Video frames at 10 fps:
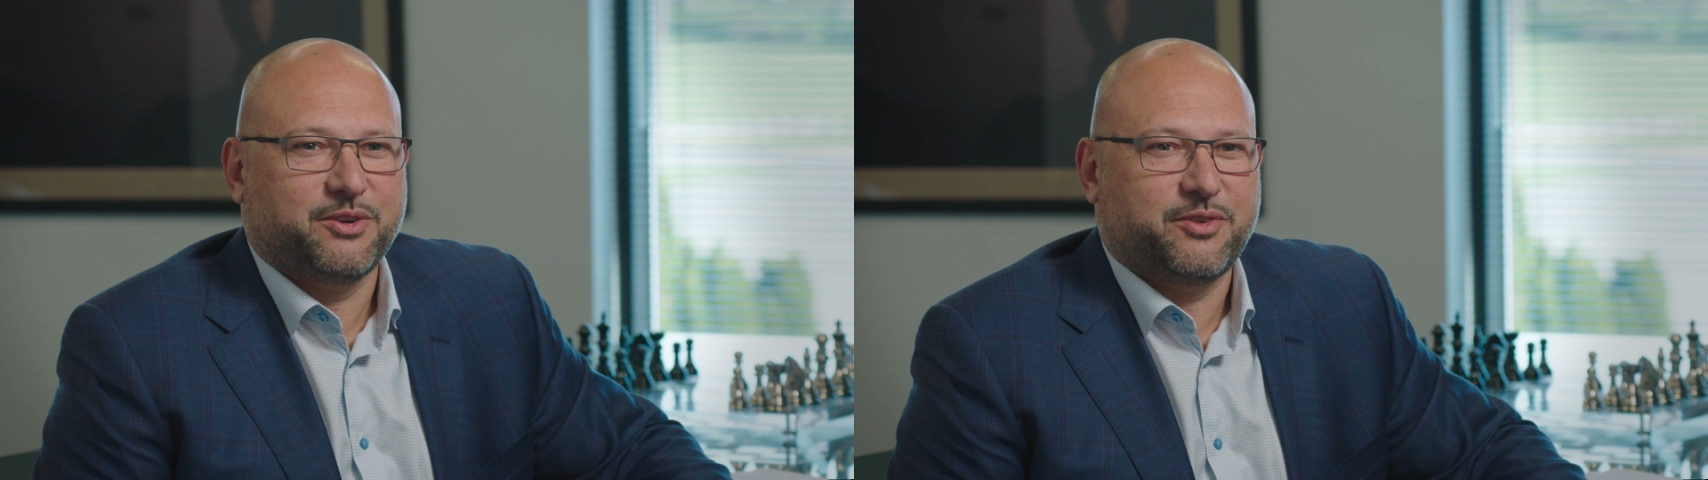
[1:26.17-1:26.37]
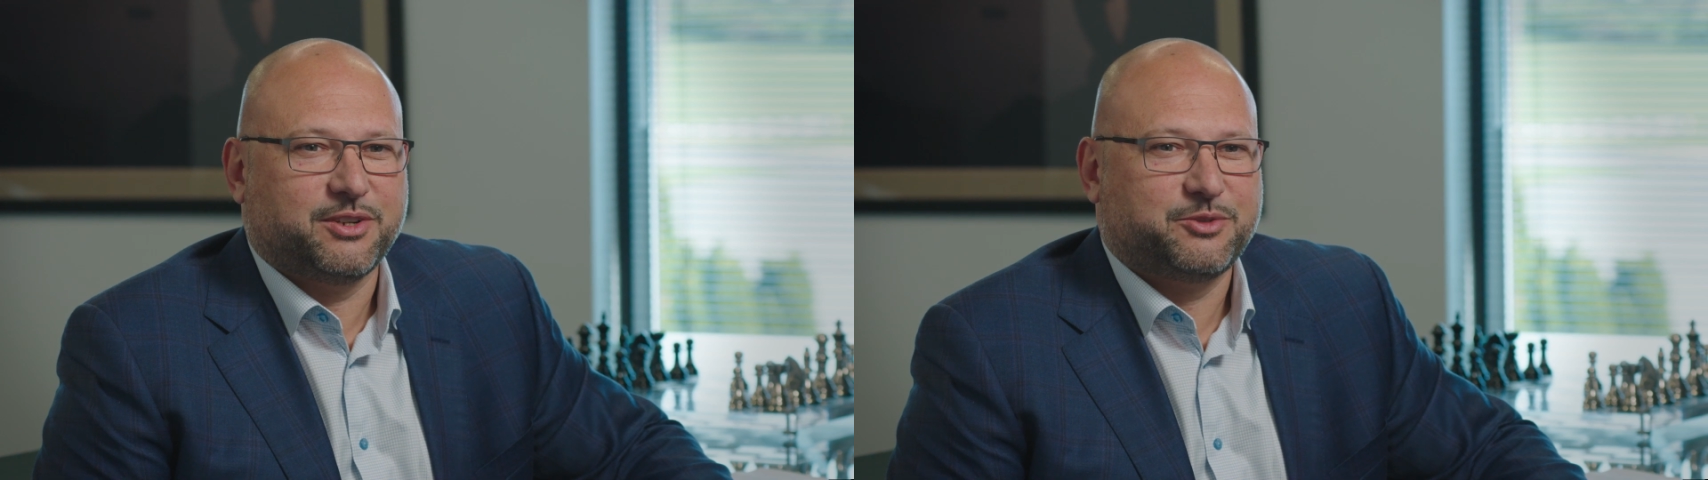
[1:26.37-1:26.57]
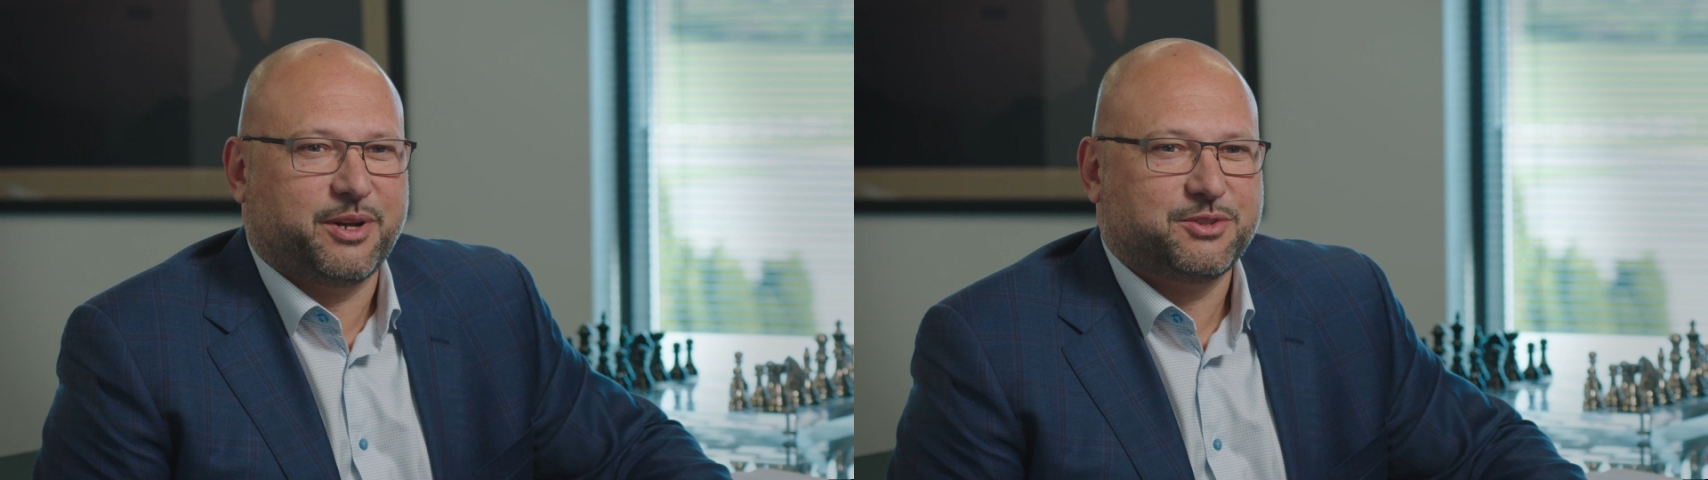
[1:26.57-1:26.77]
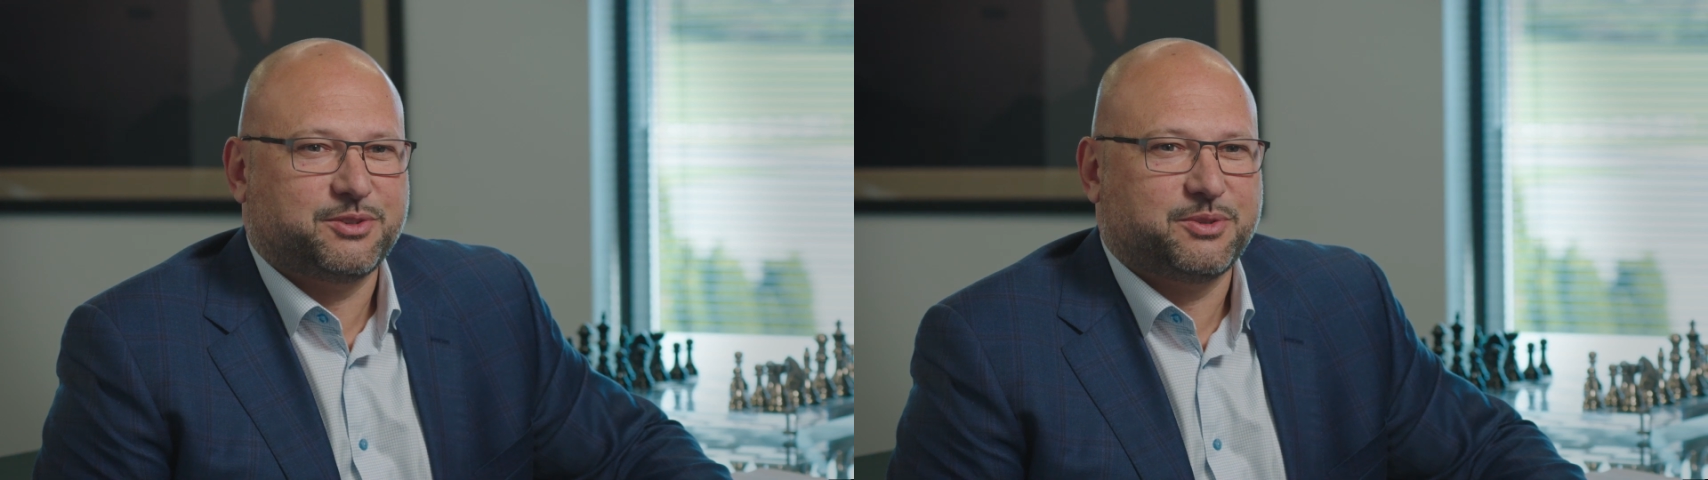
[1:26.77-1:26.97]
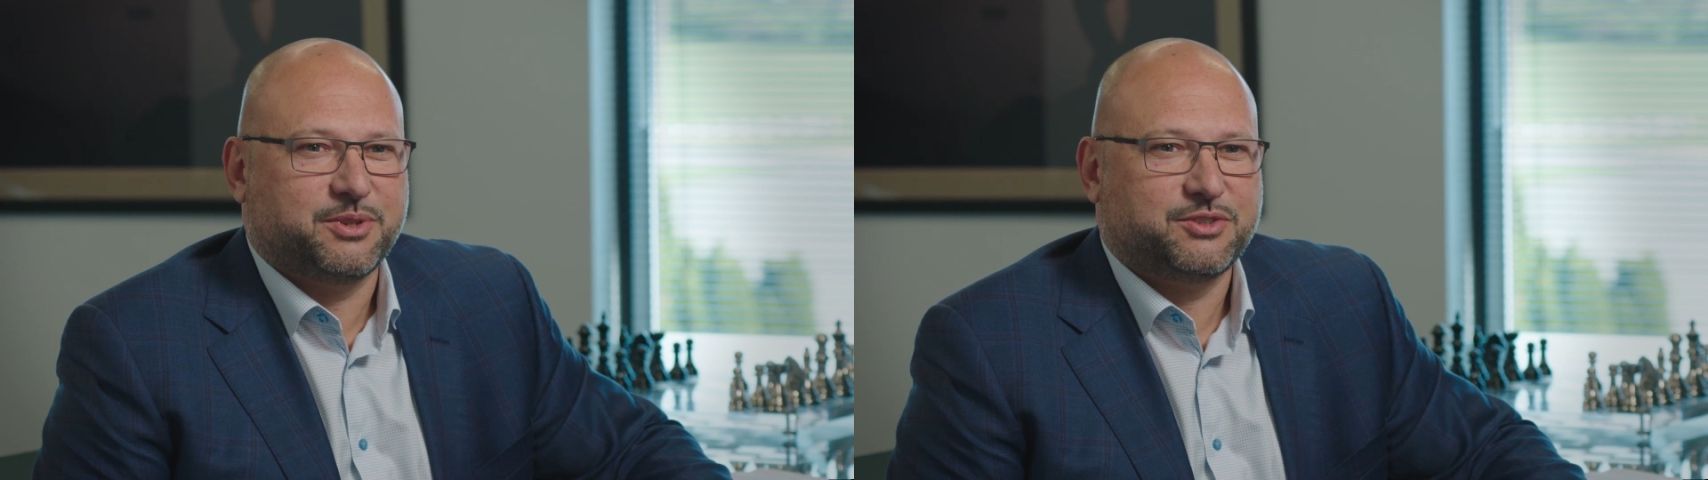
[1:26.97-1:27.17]
very special
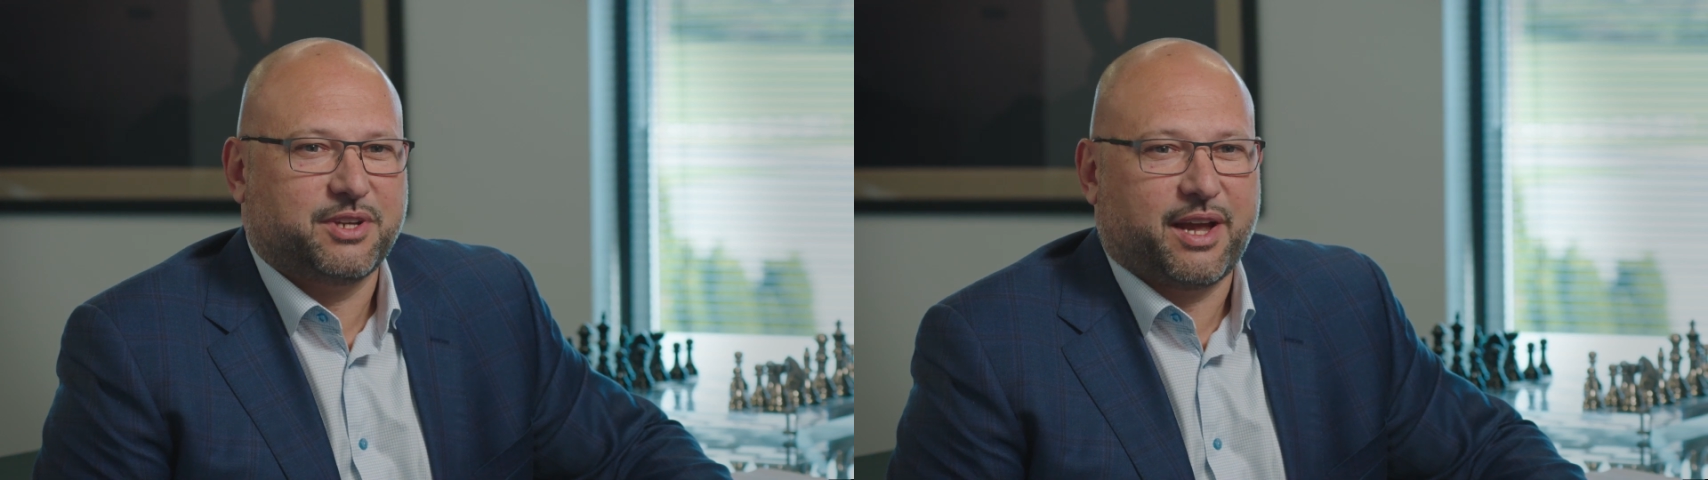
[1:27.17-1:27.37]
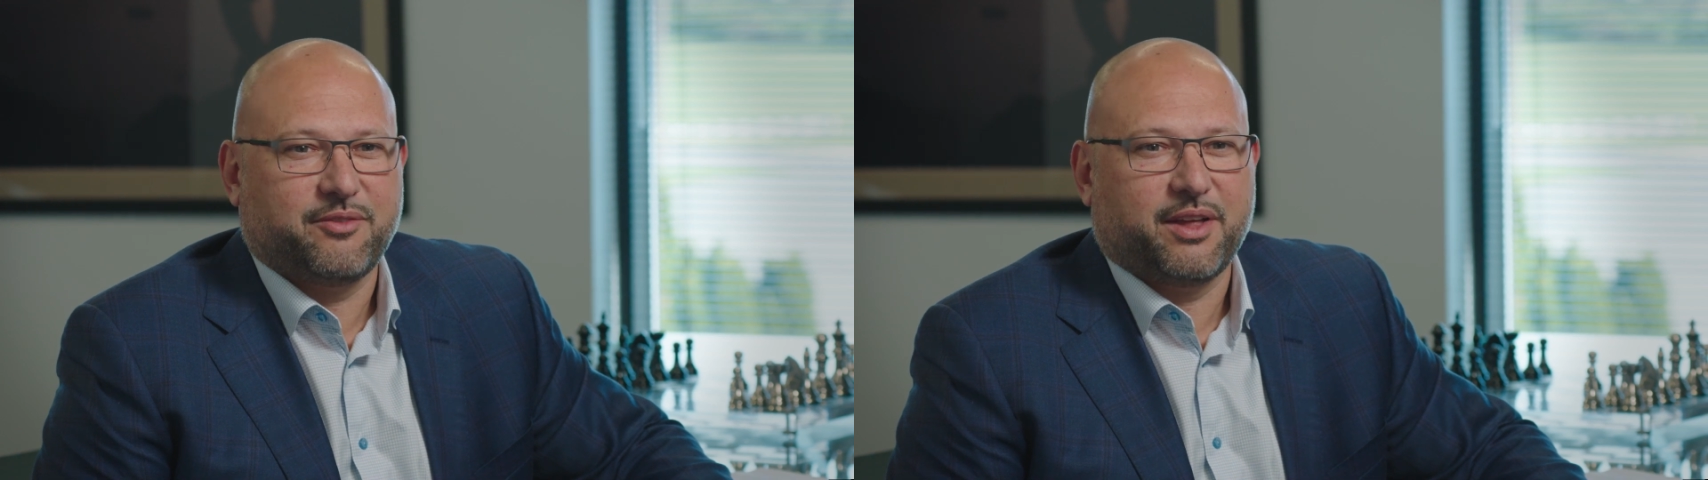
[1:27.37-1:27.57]
to us to have